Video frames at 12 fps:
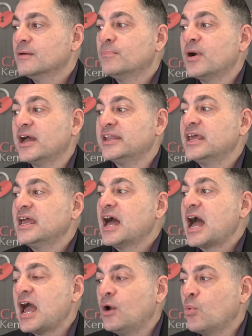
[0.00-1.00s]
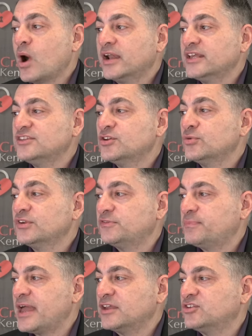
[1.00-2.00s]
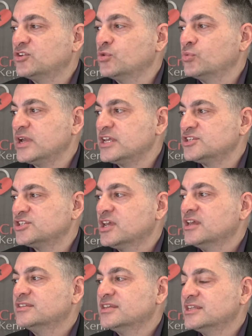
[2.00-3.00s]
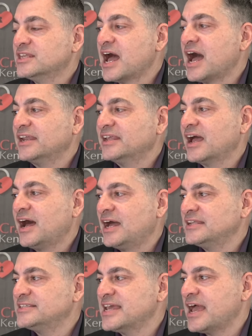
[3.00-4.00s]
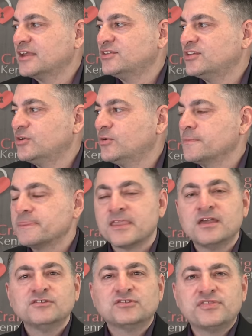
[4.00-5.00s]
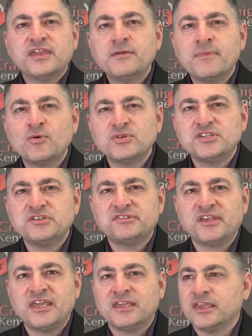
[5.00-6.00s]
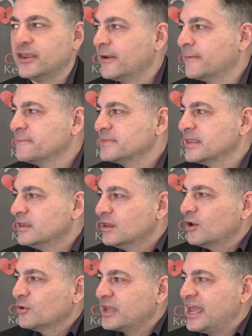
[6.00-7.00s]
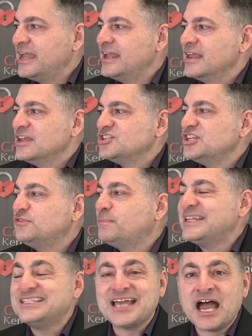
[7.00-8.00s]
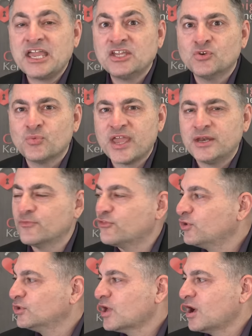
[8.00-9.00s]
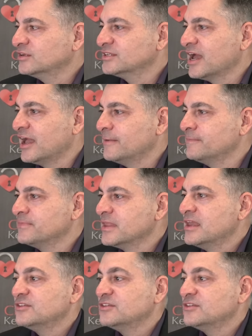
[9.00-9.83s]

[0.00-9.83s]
But I wanted to respect your wish to not contact you. So think about what she's saying here okay? She's been dying to write him for a long time.